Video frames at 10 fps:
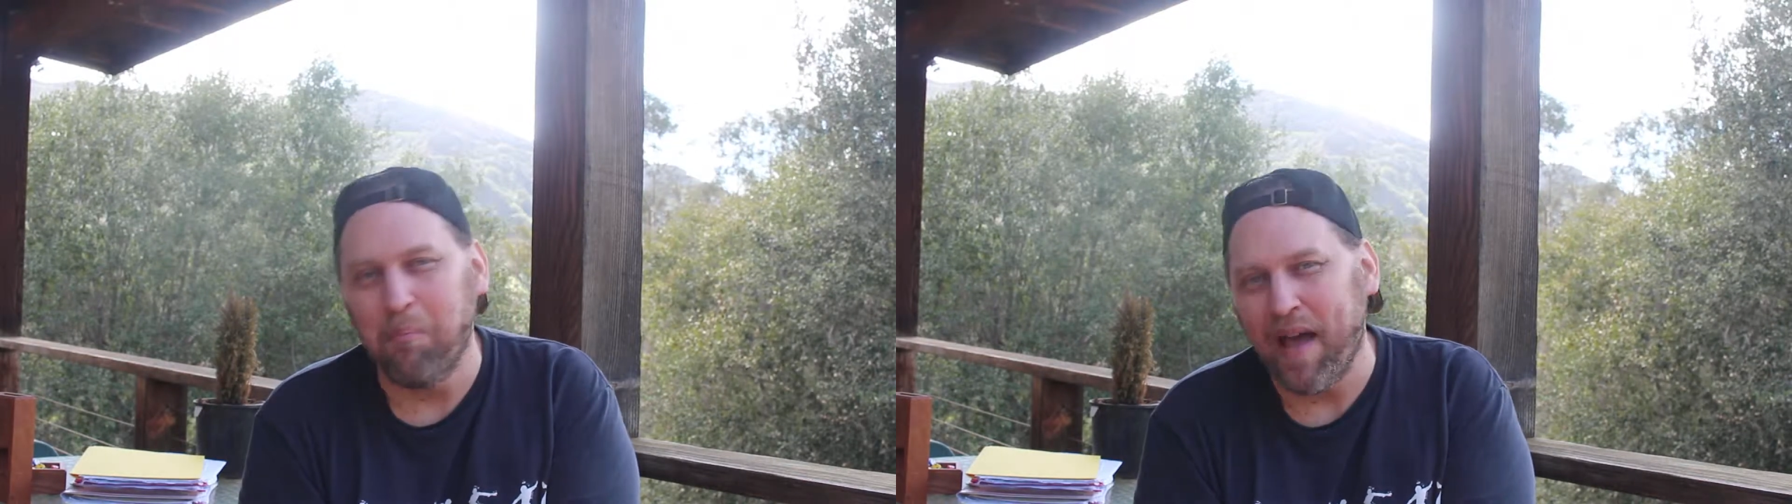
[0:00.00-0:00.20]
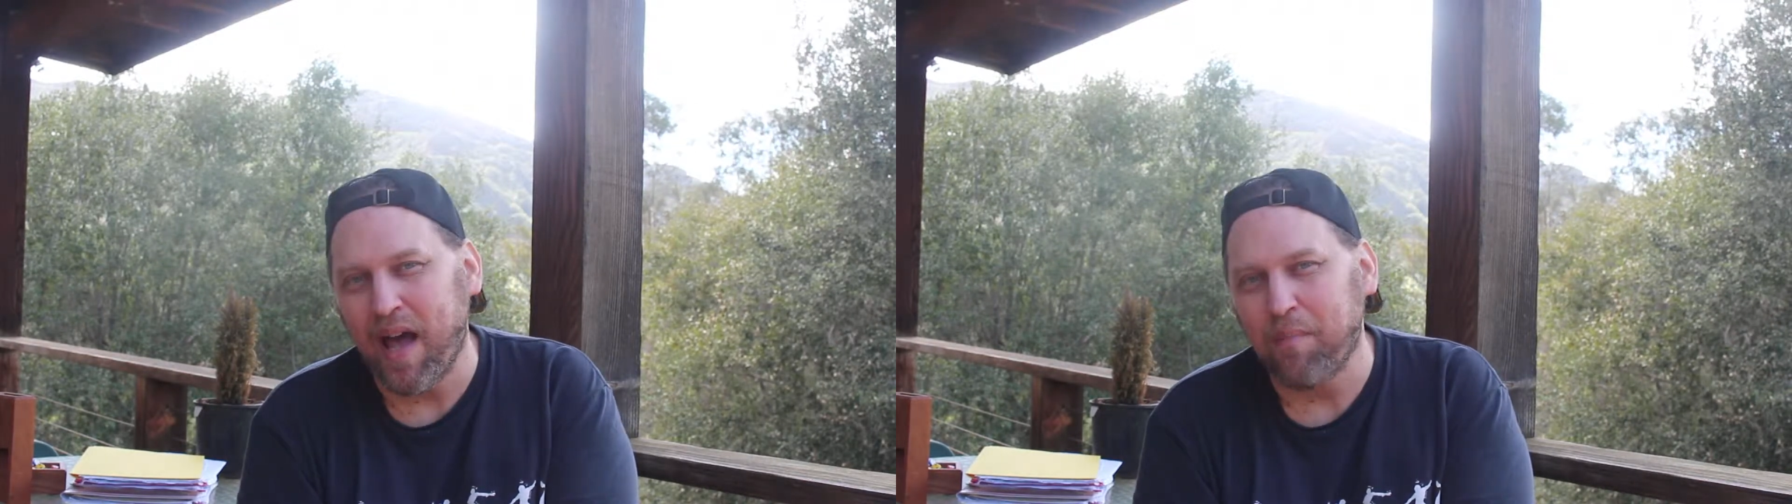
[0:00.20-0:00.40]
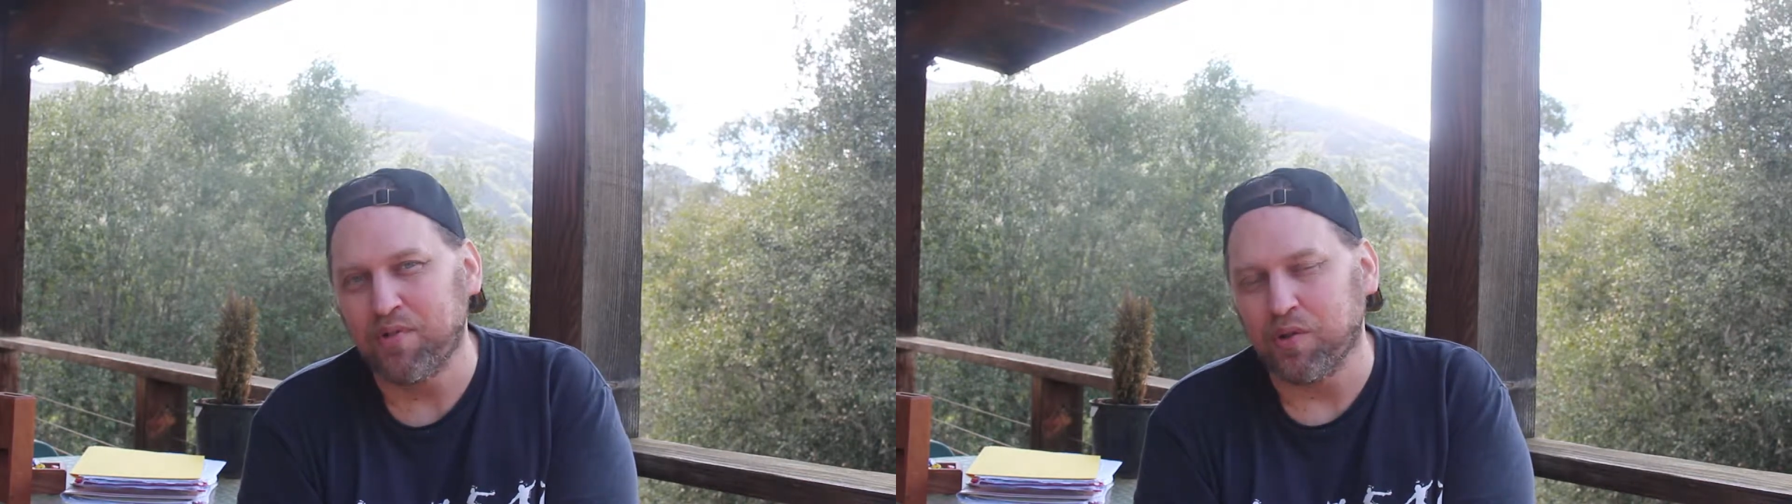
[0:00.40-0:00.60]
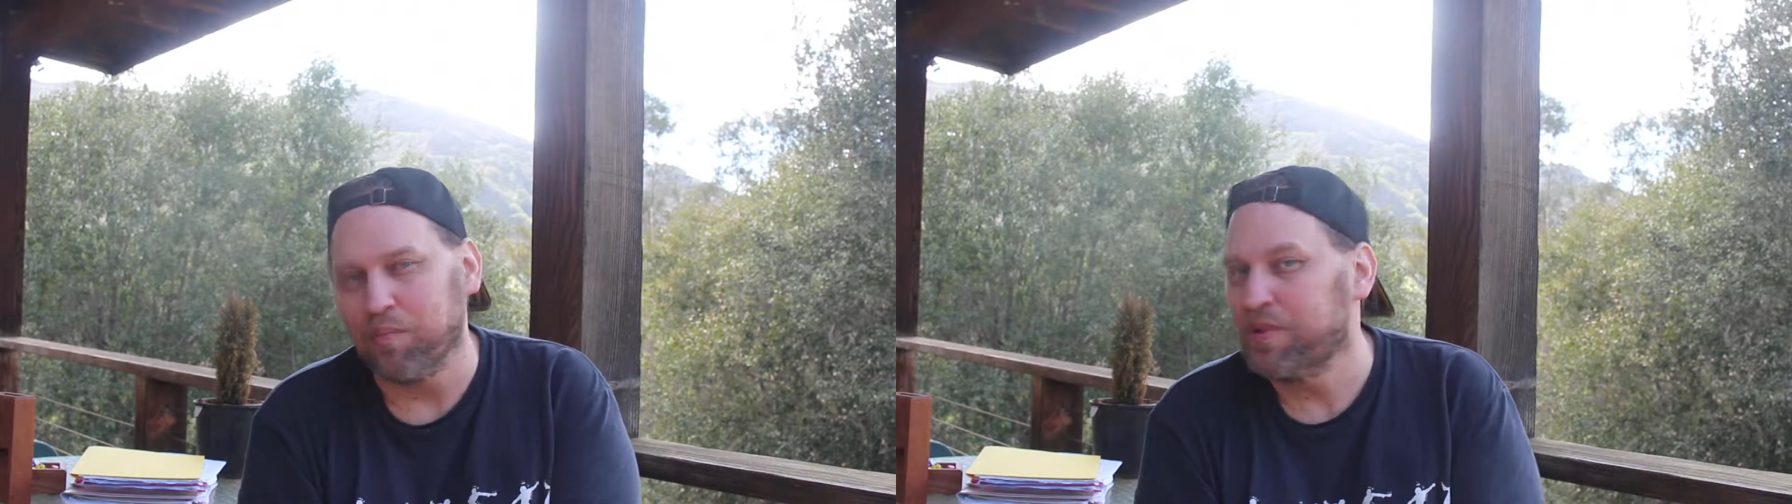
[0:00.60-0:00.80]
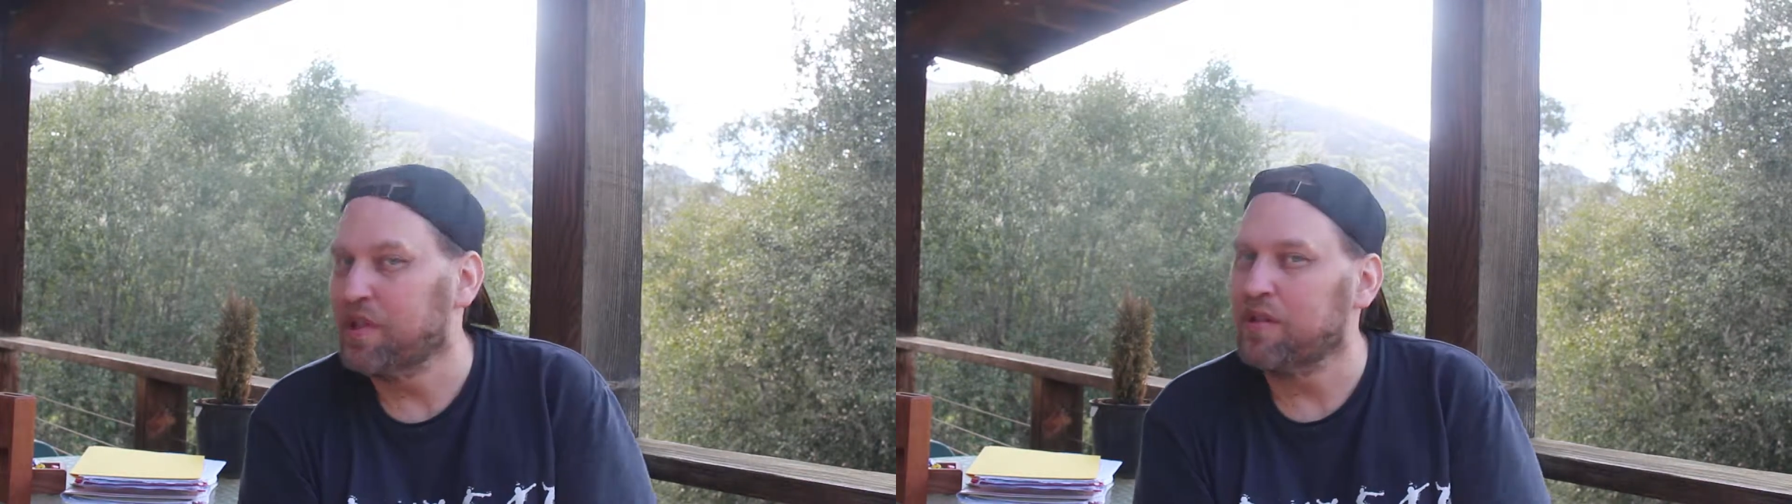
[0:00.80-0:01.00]
maps, or
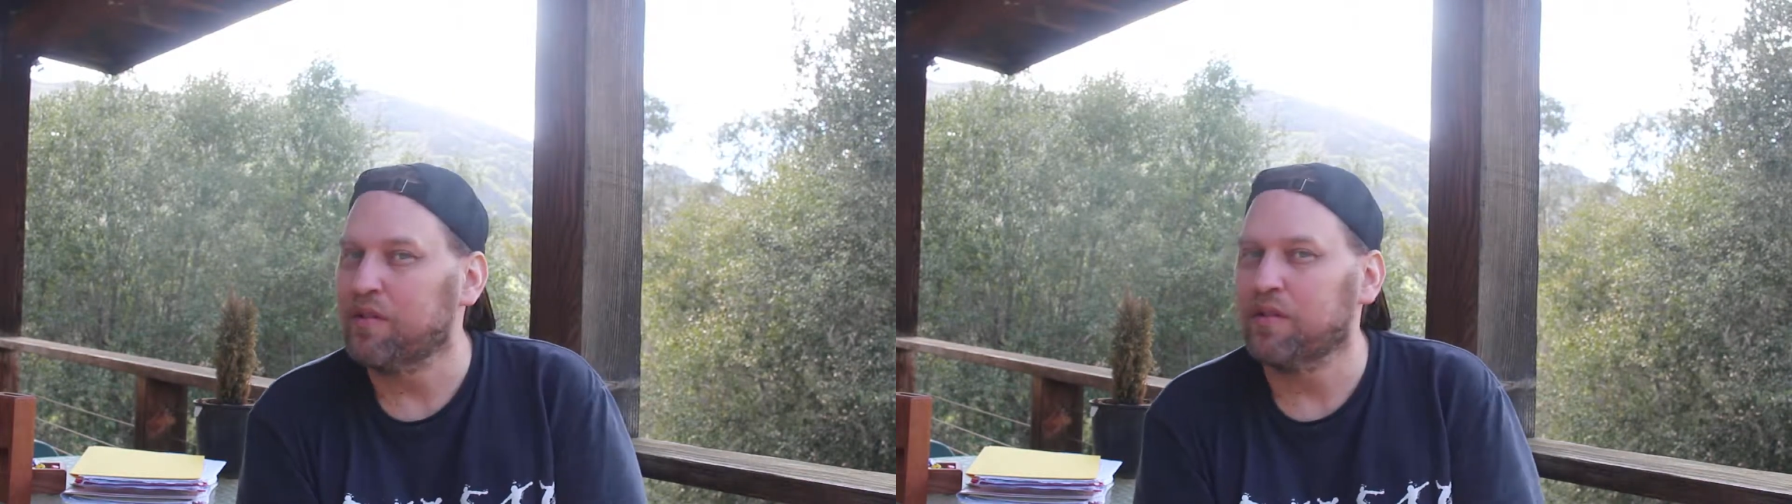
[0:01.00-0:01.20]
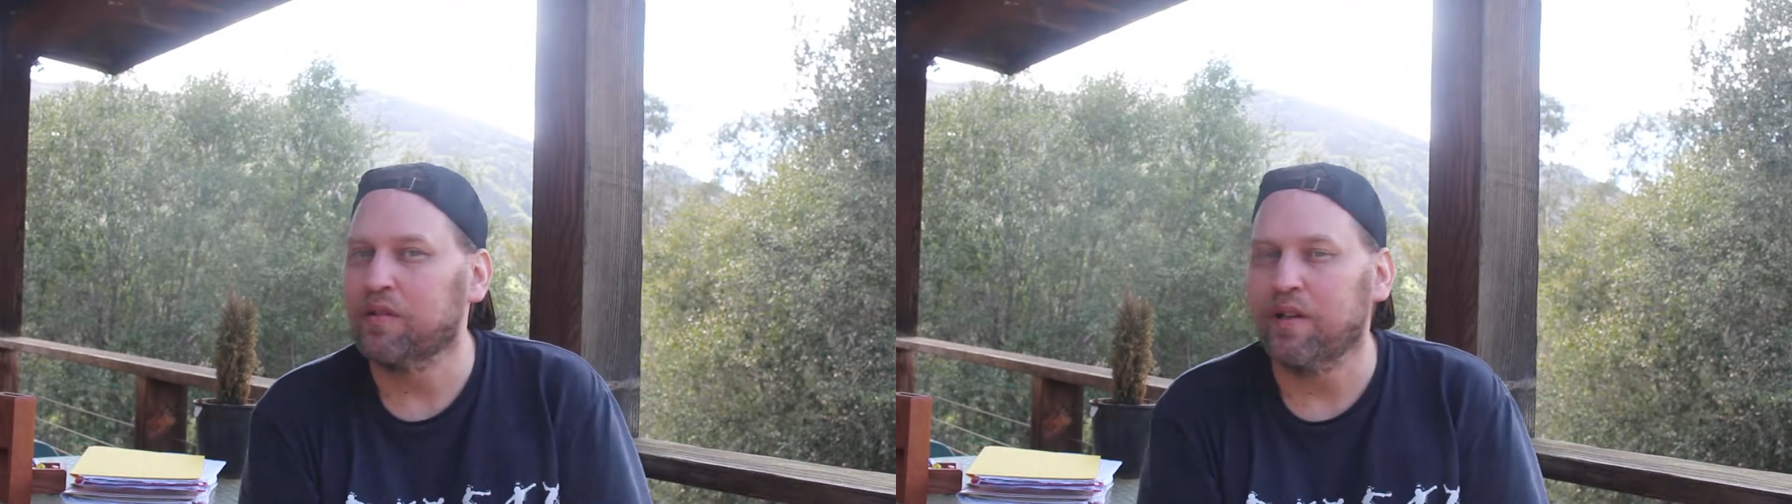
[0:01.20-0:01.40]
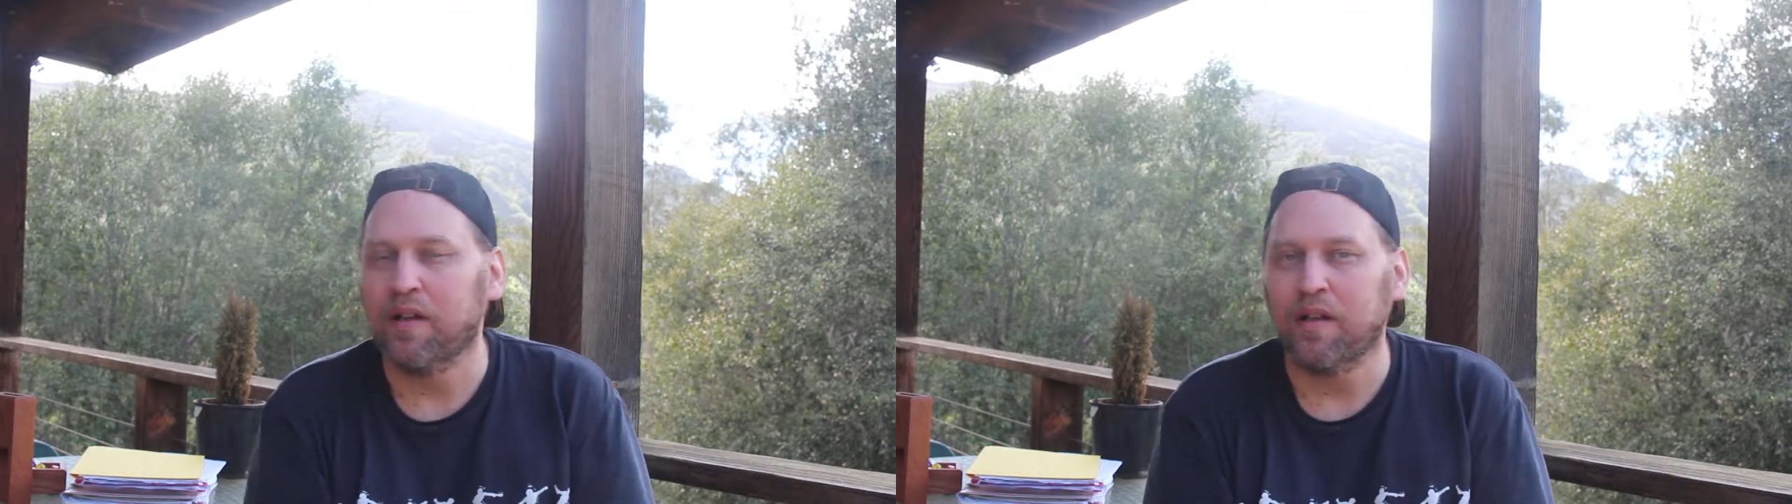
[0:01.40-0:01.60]
particular